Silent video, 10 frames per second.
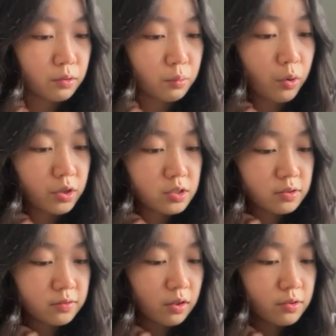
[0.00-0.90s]
words
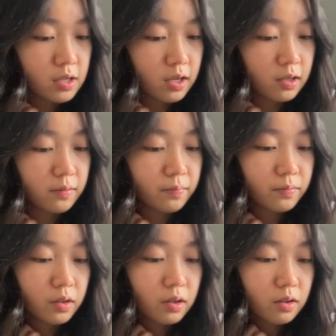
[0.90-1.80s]
floating
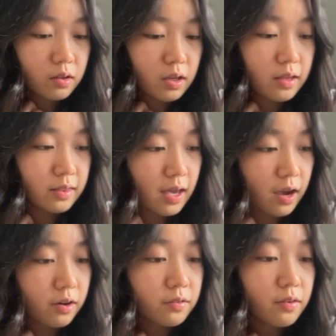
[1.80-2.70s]
in the
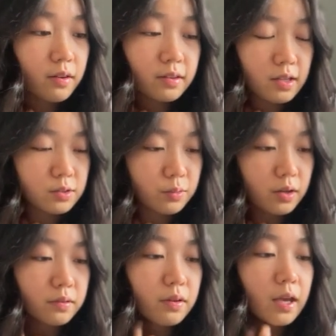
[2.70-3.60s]
air, this one,
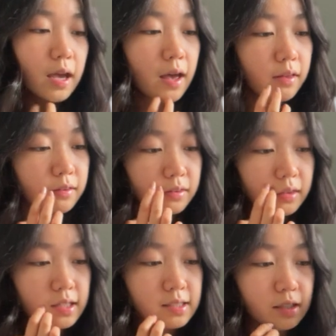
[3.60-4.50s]
and
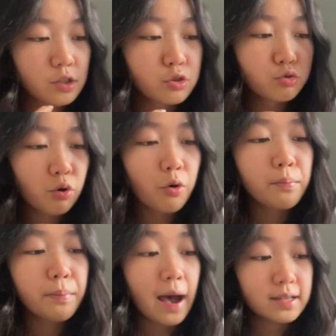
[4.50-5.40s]
it's like the drone
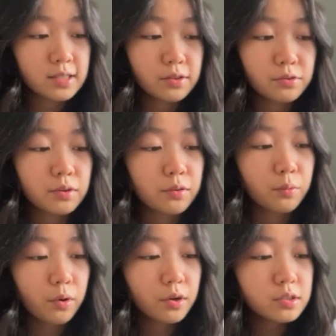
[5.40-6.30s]
passing through the
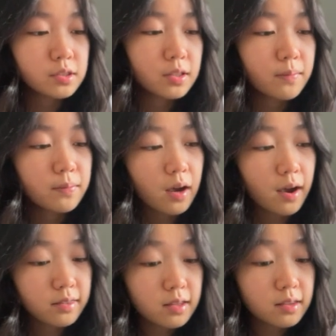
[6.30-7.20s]
words.
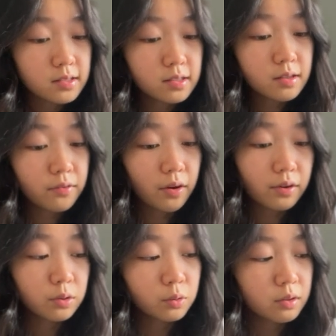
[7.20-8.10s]
I think this is a very
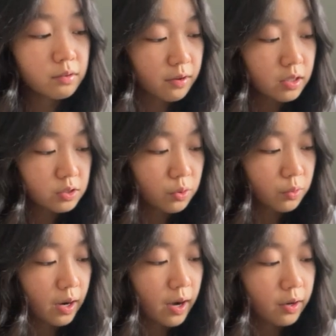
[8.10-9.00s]
cool effect, so
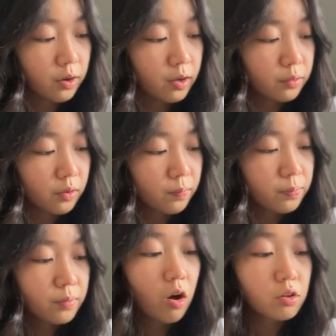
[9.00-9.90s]
I
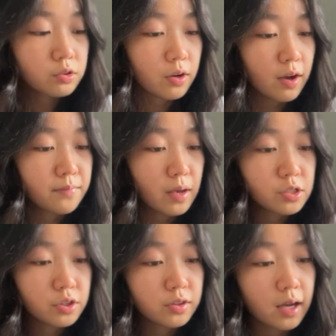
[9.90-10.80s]
also have
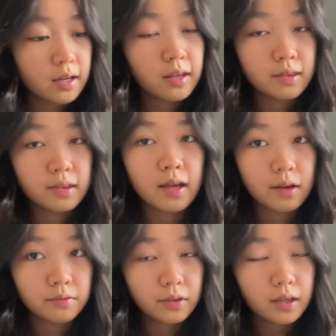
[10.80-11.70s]
mentioned that in the
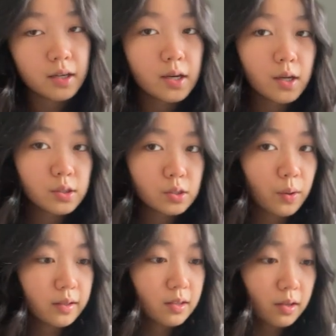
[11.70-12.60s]
MV. So
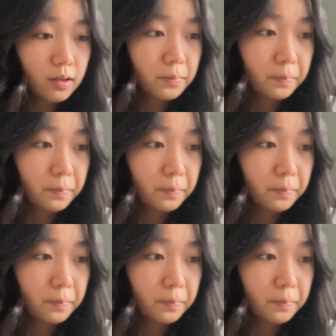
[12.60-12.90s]
I think